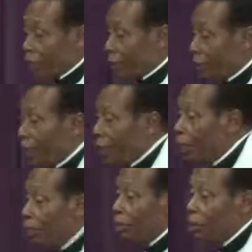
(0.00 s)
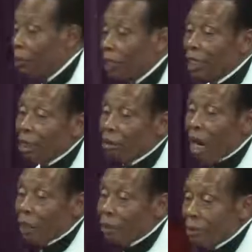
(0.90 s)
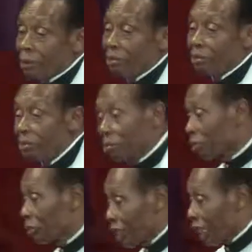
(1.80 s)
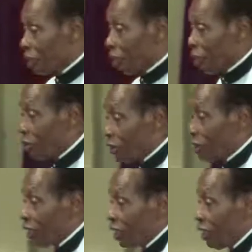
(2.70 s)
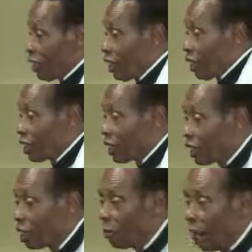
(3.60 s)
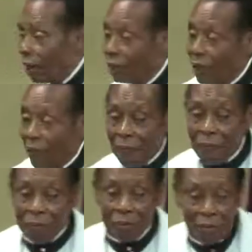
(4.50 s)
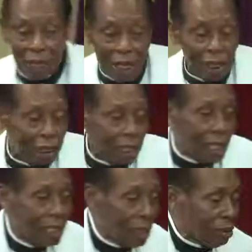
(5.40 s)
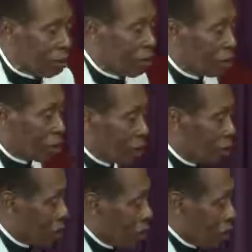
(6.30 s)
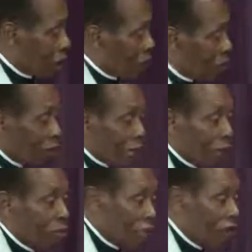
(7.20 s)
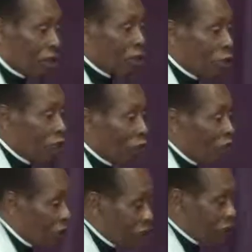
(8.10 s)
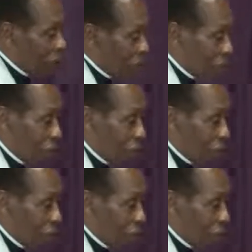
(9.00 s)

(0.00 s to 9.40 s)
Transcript: Just learn to kick him out. That's all. Kick him out. Kick him. That's my, I'm giving the word of wisdom.